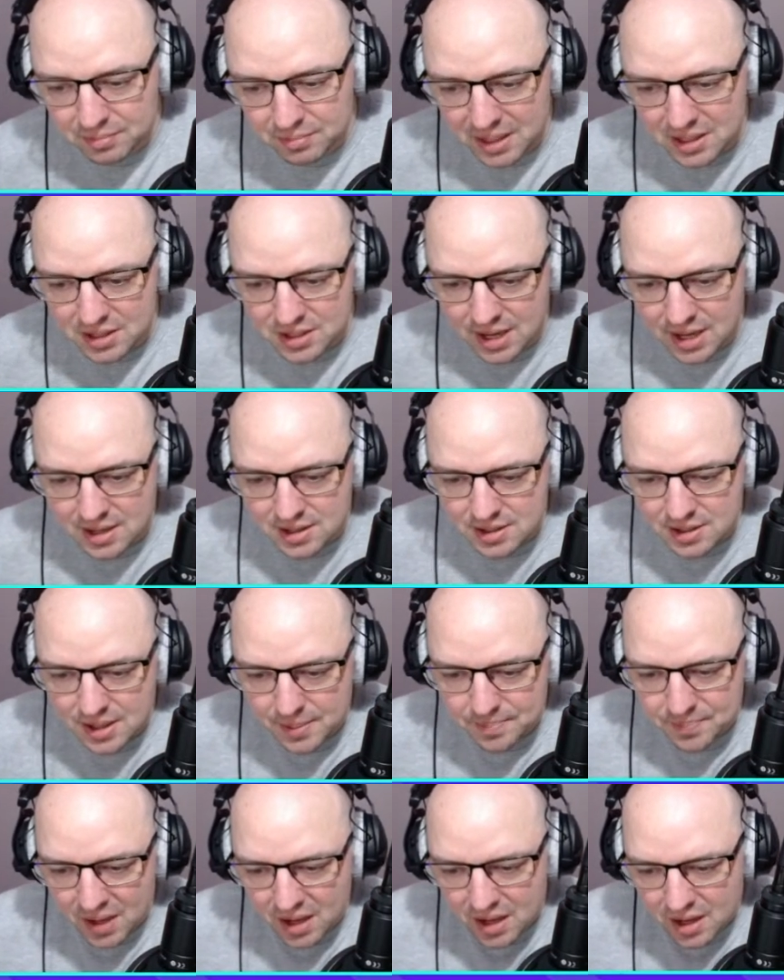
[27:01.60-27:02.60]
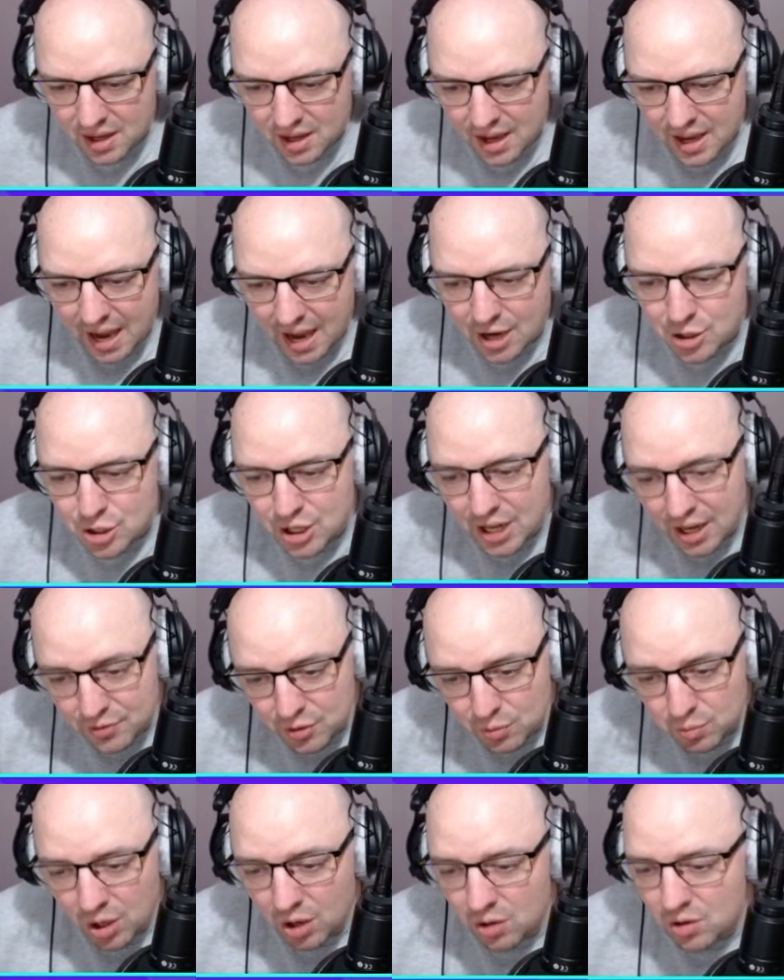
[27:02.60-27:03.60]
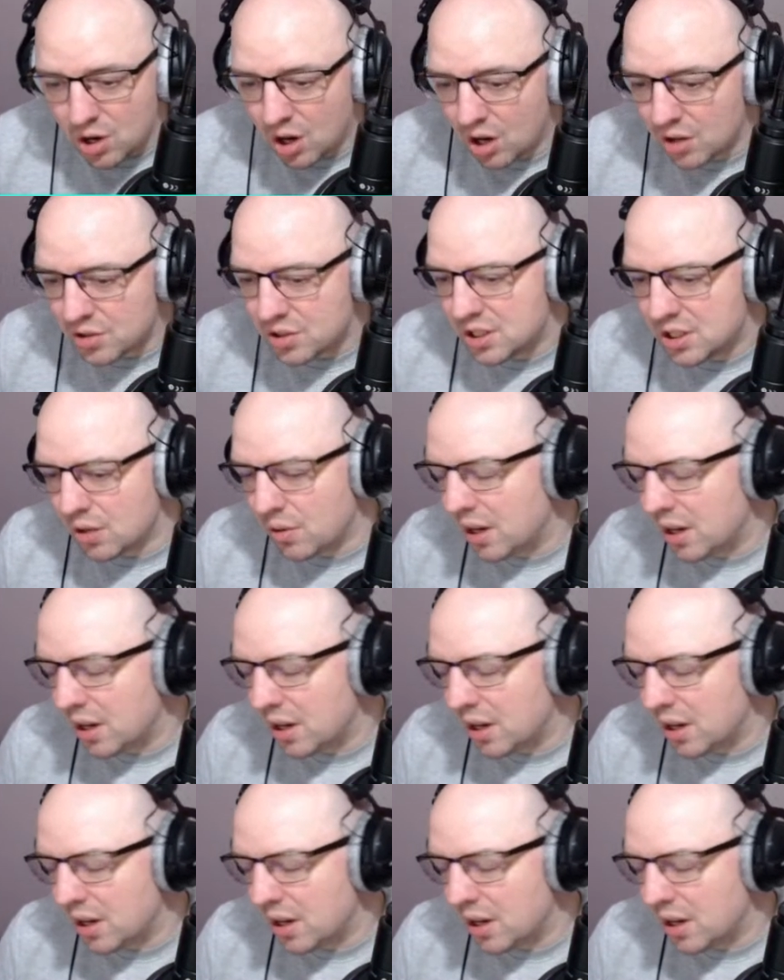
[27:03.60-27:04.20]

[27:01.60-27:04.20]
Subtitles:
Makes sense. And you have your wild card still.